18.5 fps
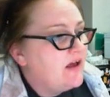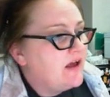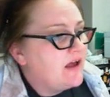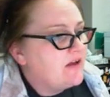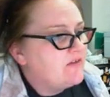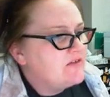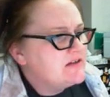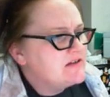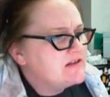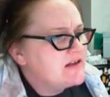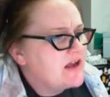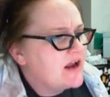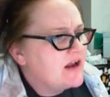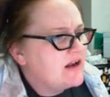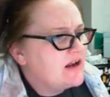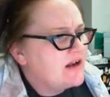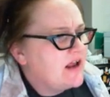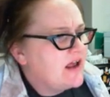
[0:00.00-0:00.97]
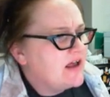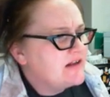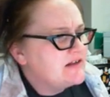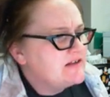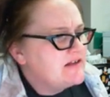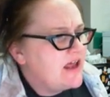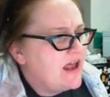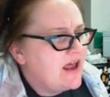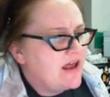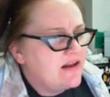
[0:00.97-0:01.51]
I've decided at
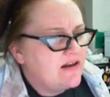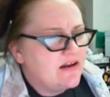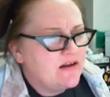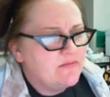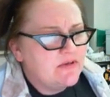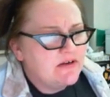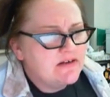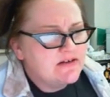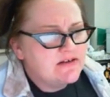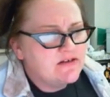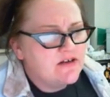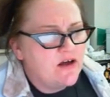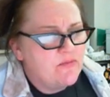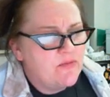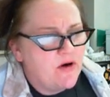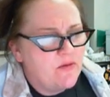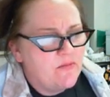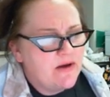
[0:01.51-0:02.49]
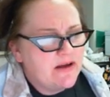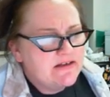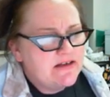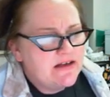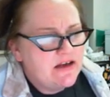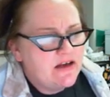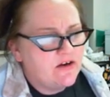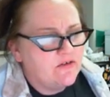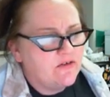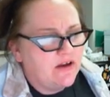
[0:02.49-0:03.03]
10 I'm going to stop all my
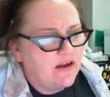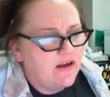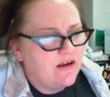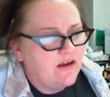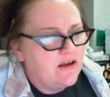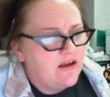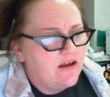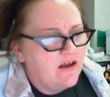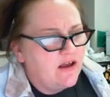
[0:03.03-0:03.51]
tinkering,